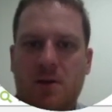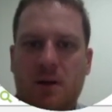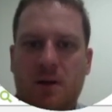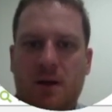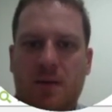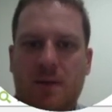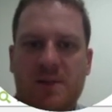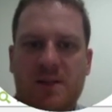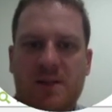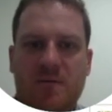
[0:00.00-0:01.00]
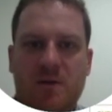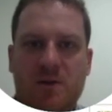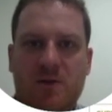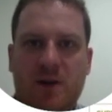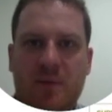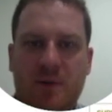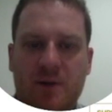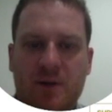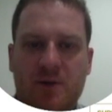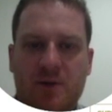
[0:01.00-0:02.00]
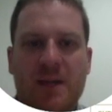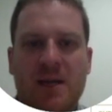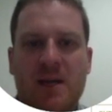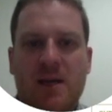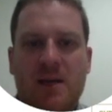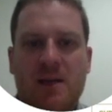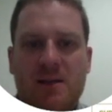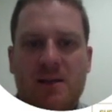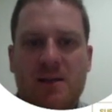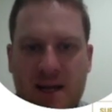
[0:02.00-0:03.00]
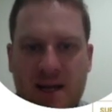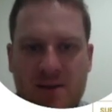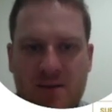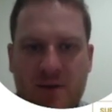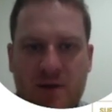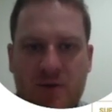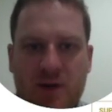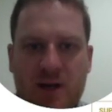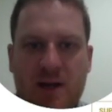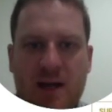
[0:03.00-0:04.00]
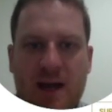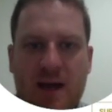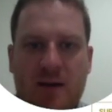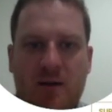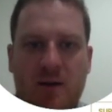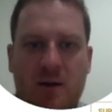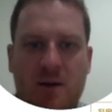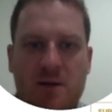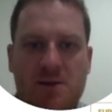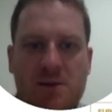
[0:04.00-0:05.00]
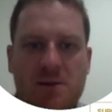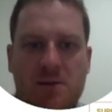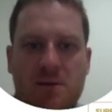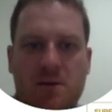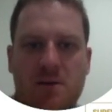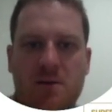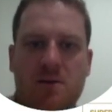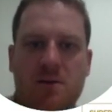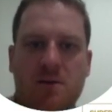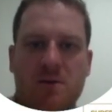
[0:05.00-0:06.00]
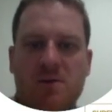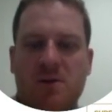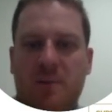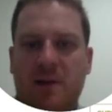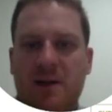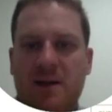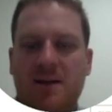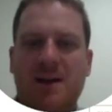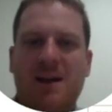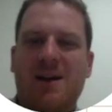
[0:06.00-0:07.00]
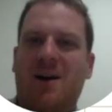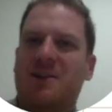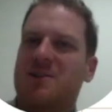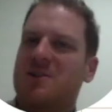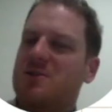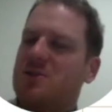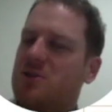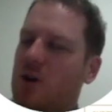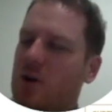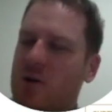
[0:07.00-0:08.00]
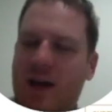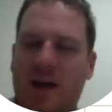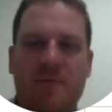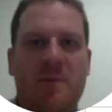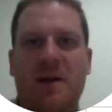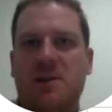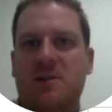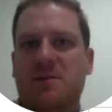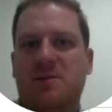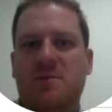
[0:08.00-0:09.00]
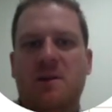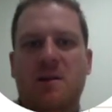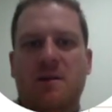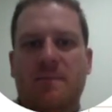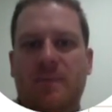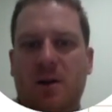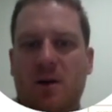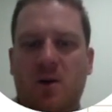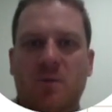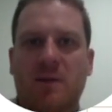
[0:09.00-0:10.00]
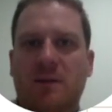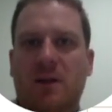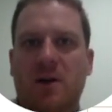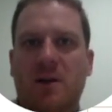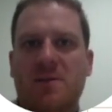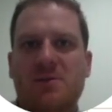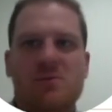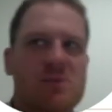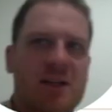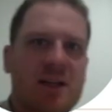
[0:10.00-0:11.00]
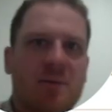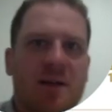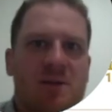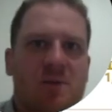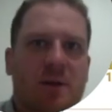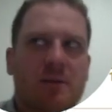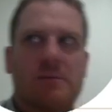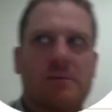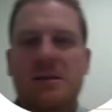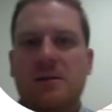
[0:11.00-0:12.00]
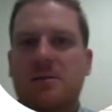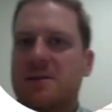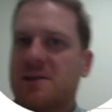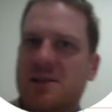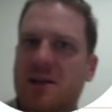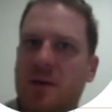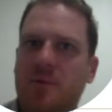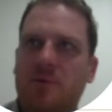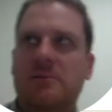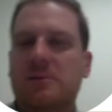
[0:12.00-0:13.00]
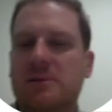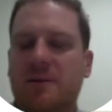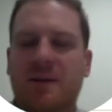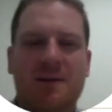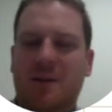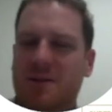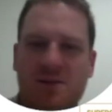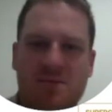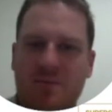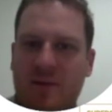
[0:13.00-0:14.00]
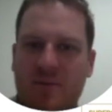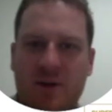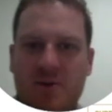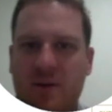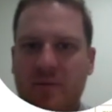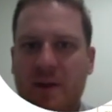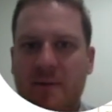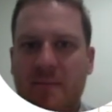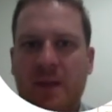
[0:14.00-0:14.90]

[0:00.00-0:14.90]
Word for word: Okay, so that's the first trade I'm going to do. Next, I'm going to trade out Lyons who's not playing. I just don't have the patience to be holding Lyons. Who's he going to play this week? Who's he? Oh, he's the sub. I, I just have no time for that.